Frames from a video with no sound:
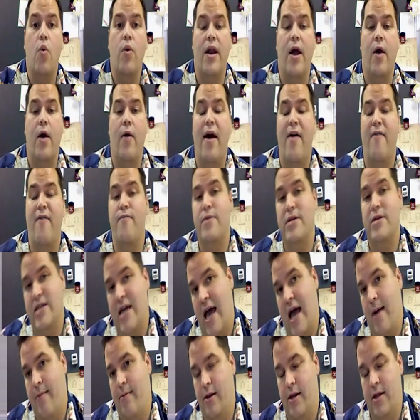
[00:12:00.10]
now have
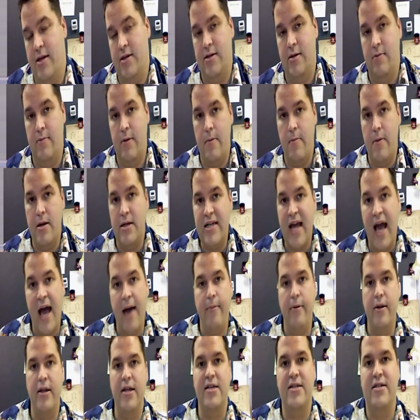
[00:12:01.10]
metabolism. And
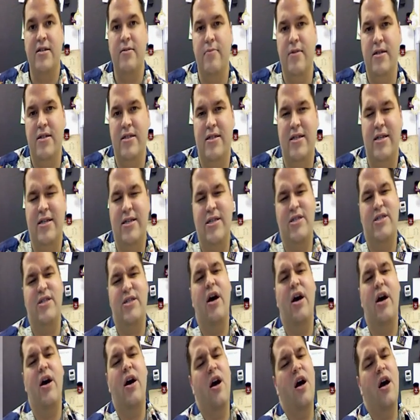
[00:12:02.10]
metabolism is the
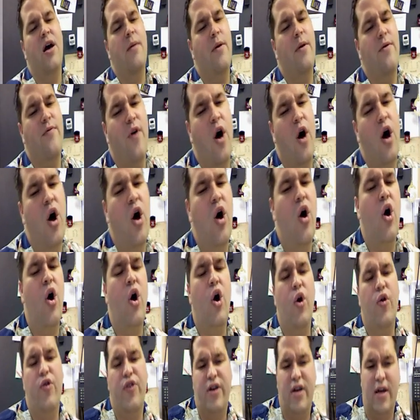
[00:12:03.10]
sum of
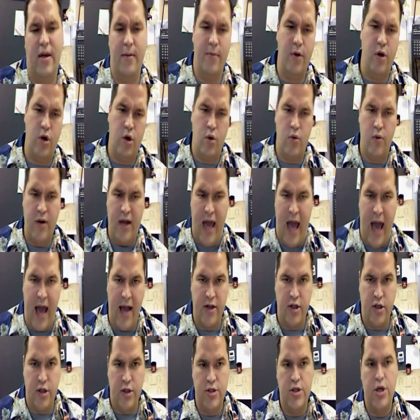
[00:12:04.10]
all the chemical
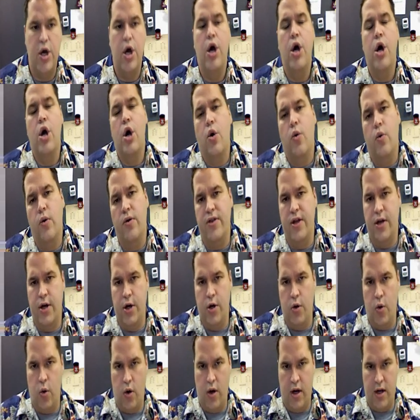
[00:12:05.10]
reactions within
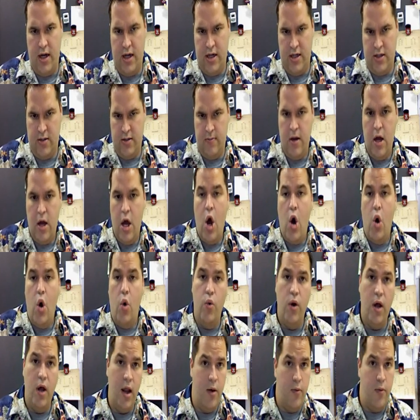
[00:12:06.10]
an organism.
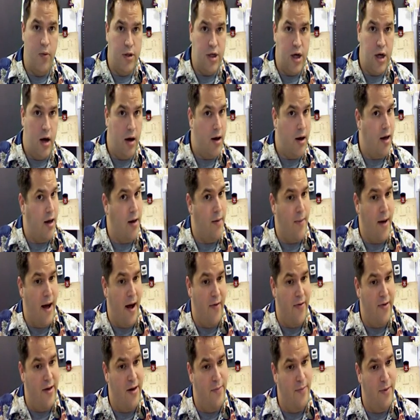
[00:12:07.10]
Really, we're talking
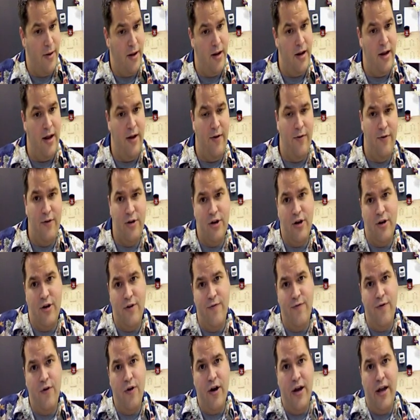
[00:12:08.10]
about the ability to
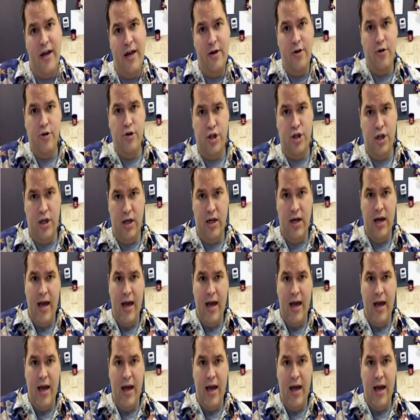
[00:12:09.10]
convert energy